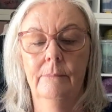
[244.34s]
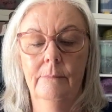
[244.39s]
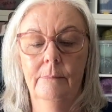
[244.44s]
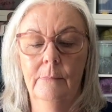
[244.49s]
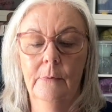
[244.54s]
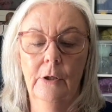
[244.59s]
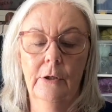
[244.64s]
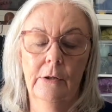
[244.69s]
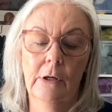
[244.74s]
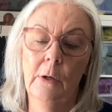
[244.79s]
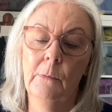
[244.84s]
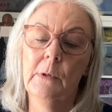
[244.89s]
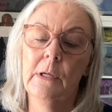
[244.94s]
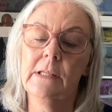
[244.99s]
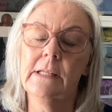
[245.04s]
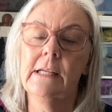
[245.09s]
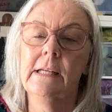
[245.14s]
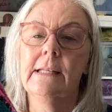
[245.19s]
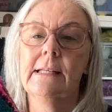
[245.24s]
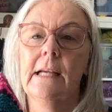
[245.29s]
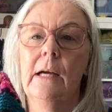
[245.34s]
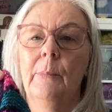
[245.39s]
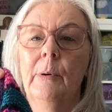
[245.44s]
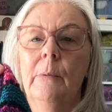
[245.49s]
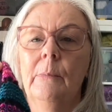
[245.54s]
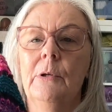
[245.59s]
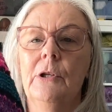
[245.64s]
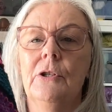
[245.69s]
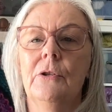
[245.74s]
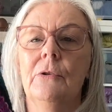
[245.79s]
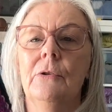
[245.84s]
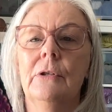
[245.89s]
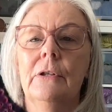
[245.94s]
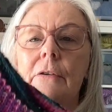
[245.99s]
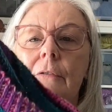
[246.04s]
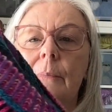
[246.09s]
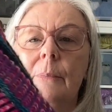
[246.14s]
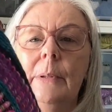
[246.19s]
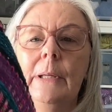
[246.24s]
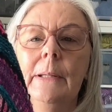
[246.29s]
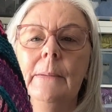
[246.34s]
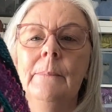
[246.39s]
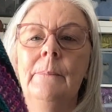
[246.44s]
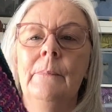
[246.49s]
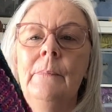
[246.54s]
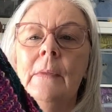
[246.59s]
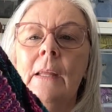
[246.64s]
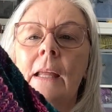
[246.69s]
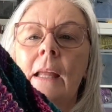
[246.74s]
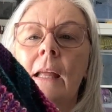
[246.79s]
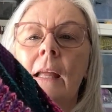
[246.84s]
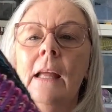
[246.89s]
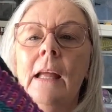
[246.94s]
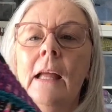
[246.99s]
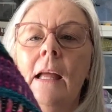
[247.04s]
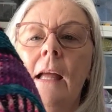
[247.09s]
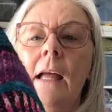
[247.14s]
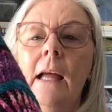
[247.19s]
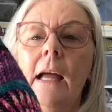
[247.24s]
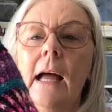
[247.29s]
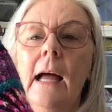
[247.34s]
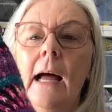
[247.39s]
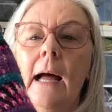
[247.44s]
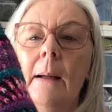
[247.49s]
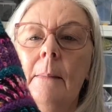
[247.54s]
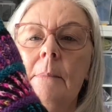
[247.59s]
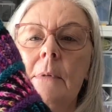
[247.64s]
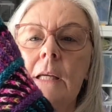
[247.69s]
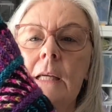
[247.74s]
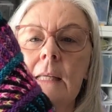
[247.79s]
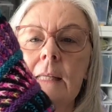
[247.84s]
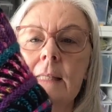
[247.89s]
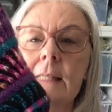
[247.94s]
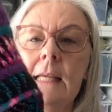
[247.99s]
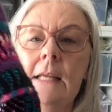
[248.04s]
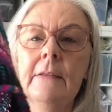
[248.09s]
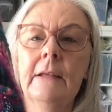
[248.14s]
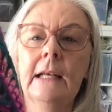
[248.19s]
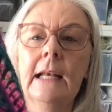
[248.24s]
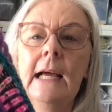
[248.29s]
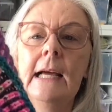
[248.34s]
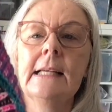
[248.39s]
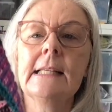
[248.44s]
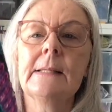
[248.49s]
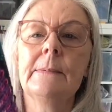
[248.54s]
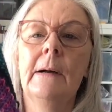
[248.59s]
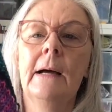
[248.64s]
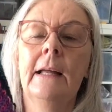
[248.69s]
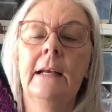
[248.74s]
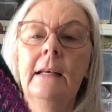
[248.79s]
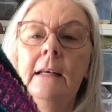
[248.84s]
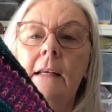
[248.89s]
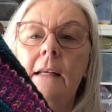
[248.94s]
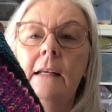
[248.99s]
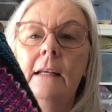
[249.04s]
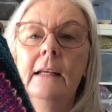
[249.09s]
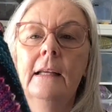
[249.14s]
was going to say I probably shouldn't have, but you can see the last one